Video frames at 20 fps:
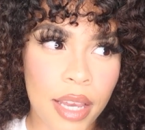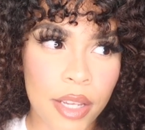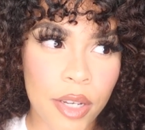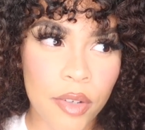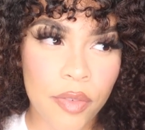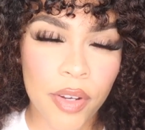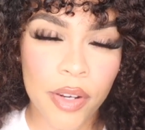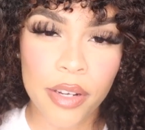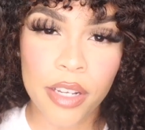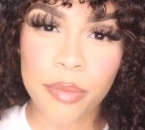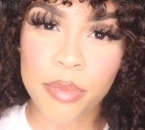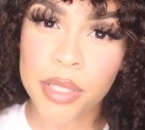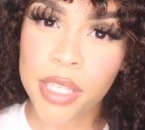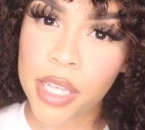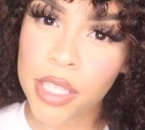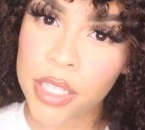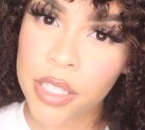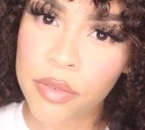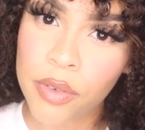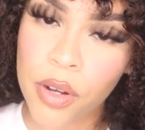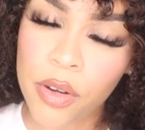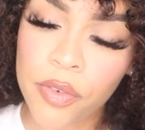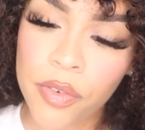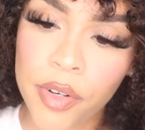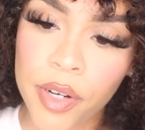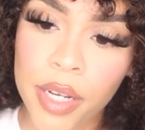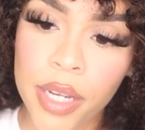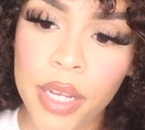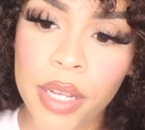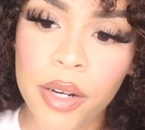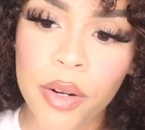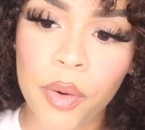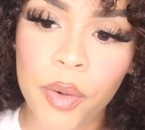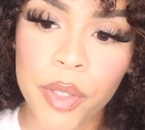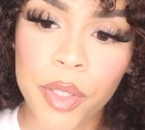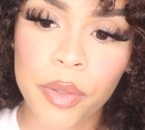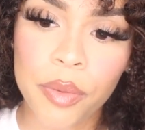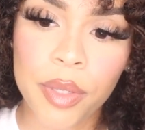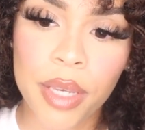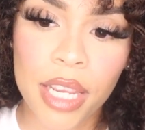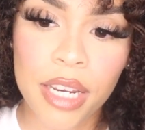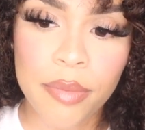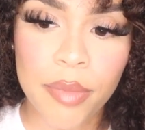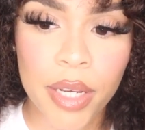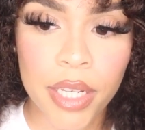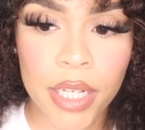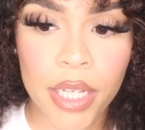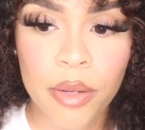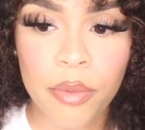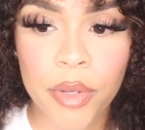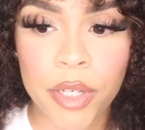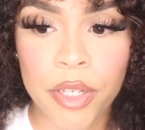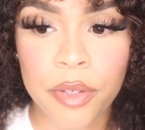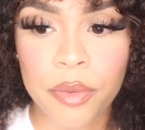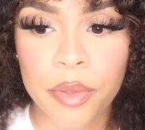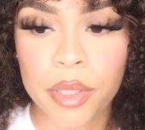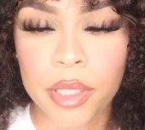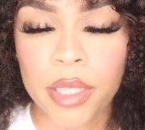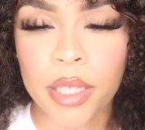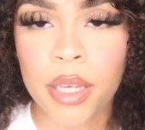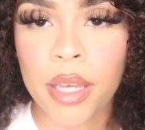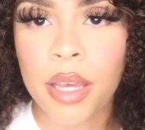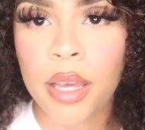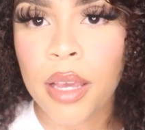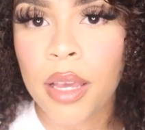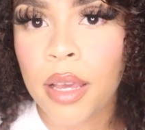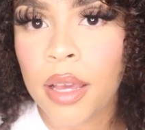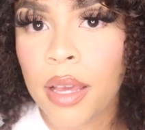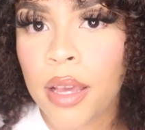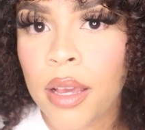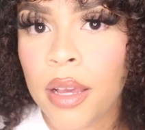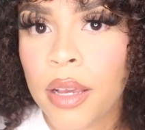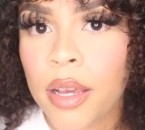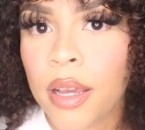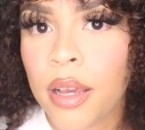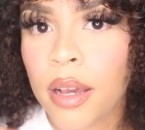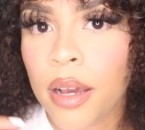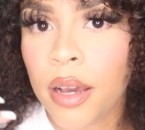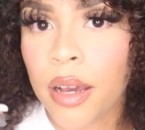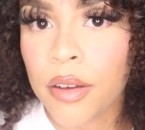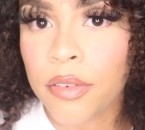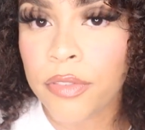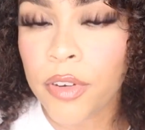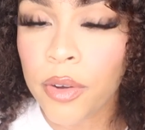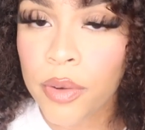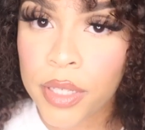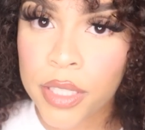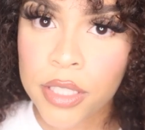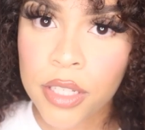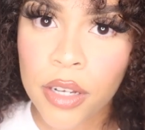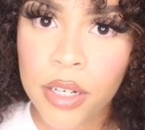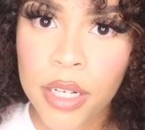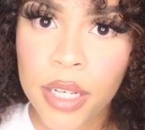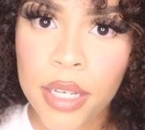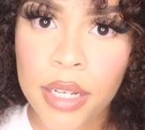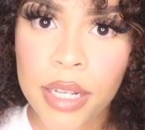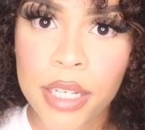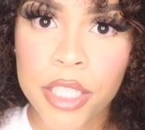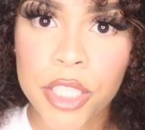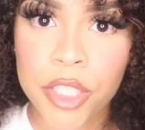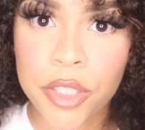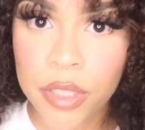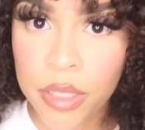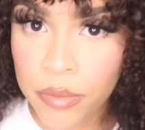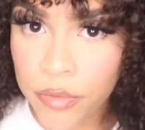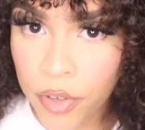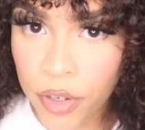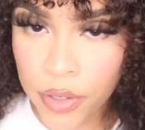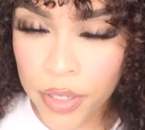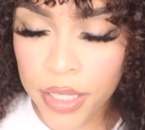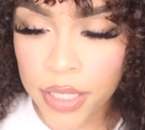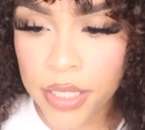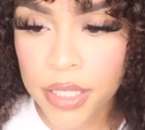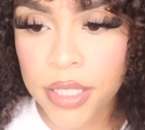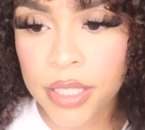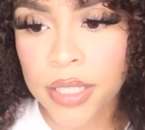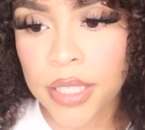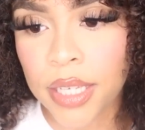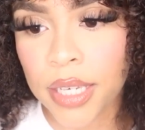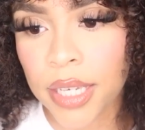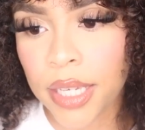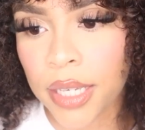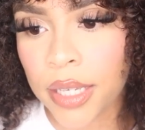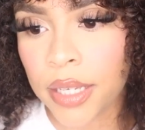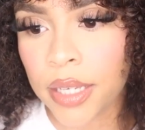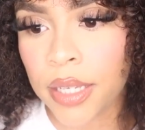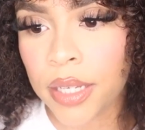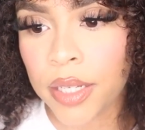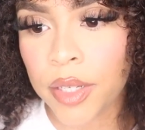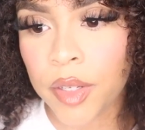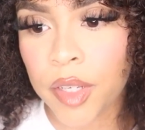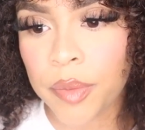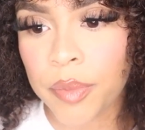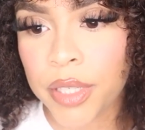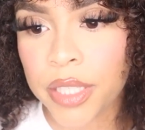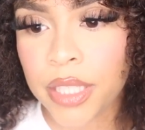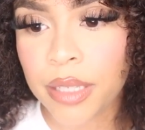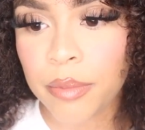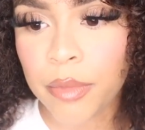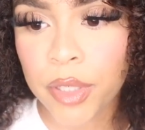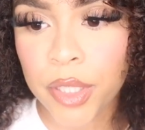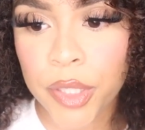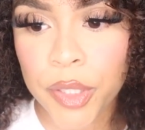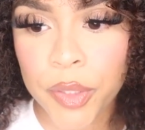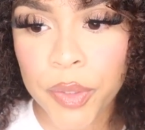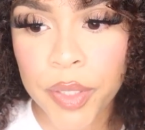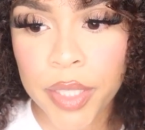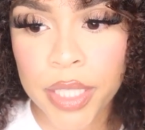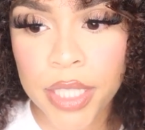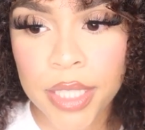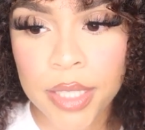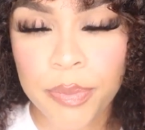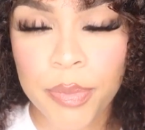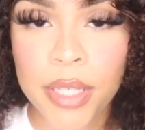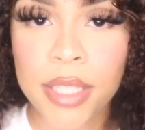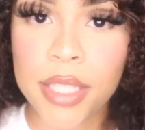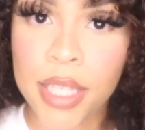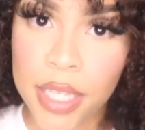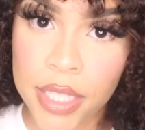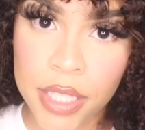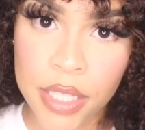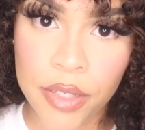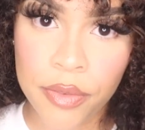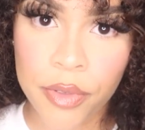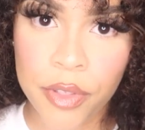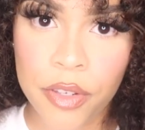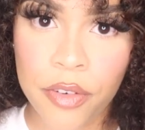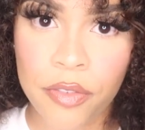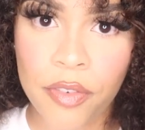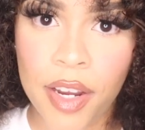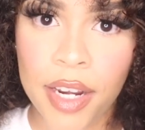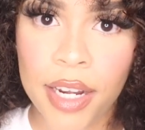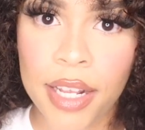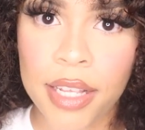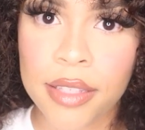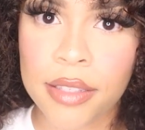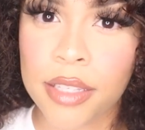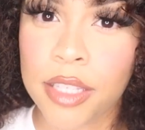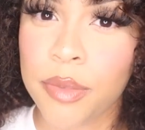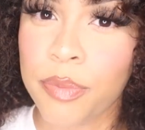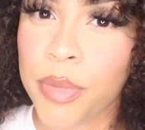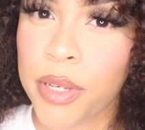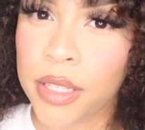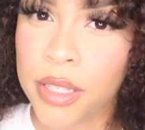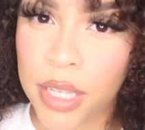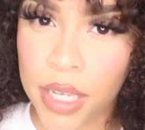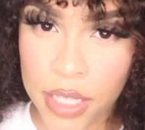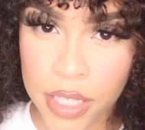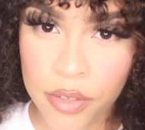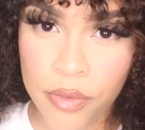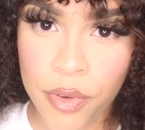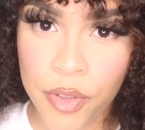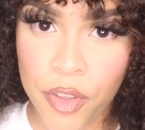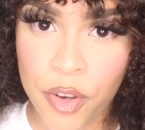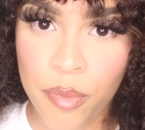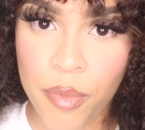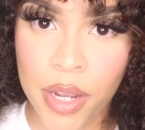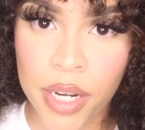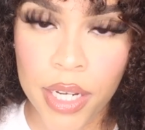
that you're very obsessive over it, or you gain money when you're really focused on it, extreme focus, and you can be someone who is possessive with your finances, possessive with your